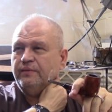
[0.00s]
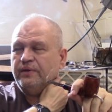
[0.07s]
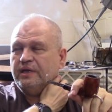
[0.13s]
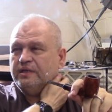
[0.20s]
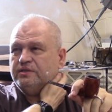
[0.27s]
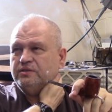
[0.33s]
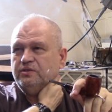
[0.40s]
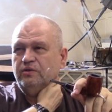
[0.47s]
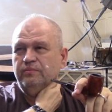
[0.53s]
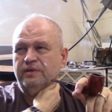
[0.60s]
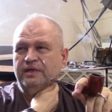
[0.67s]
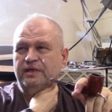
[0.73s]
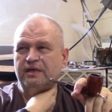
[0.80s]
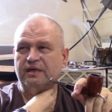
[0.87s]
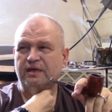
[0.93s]
We get so
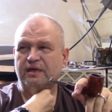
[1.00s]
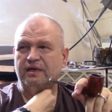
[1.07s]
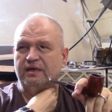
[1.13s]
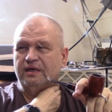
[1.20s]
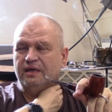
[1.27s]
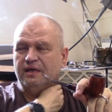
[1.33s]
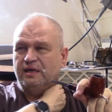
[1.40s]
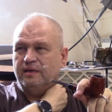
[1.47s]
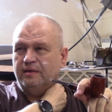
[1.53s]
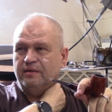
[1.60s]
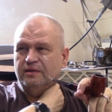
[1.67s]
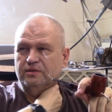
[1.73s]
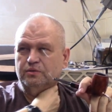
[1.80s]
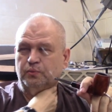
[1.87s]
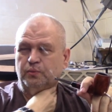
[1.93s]
many
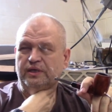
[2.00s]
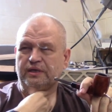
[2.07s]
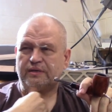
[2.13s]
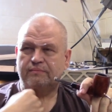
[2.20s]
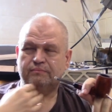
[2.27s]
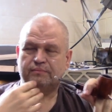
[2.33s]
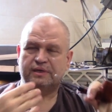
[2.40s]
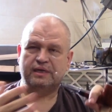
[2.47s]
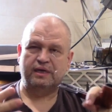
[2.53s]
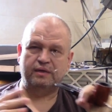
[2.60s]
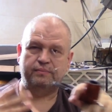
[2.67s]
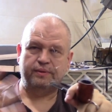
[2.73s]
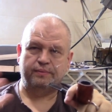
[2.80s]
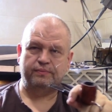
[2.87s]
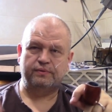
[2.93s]
sweet and banana
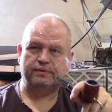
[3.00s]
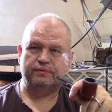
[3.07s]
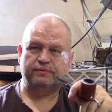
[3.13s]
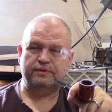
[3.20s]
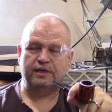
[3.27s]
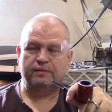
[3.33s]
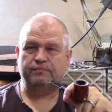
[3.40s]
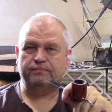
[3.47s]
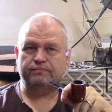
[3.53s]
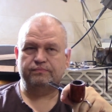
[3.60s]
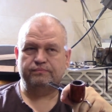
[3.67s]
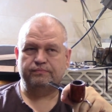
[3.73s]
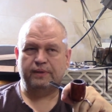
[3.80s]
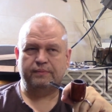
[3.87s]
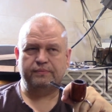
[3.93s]
pepper type
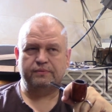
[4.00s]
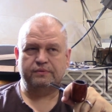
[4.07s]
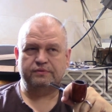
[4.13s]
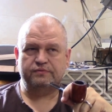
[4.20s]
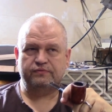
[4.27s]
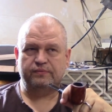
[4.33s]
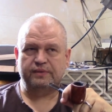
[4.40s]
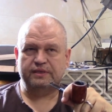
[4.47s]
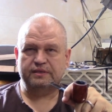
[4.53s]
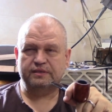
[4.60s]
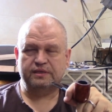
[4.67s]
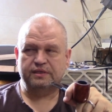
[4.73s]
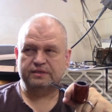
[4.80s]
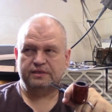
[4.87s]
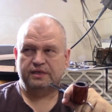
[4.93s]
peppers from the
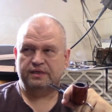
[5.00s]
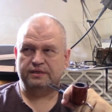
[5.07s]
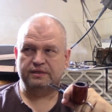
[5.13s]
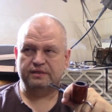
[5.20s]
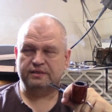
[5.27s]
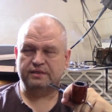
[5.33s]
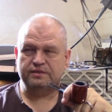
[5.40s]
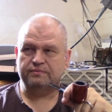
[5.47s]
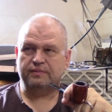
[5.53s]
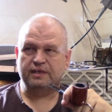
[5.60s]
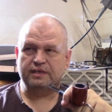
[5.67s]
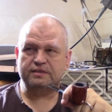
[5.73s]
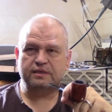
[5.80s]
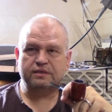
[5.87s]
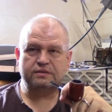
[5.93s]
CSA that it doesn't
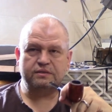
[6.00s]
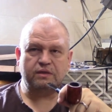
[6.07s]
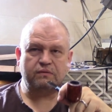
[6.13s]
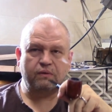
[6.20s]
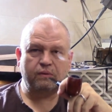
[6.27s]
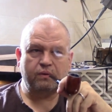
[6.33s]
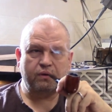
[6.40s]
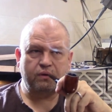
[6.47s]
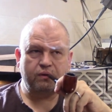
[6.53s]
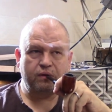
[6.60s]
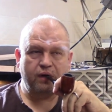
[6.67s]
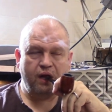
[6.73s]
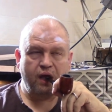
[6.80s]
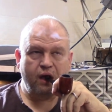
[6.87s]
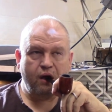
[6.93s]
make sense to grow our own.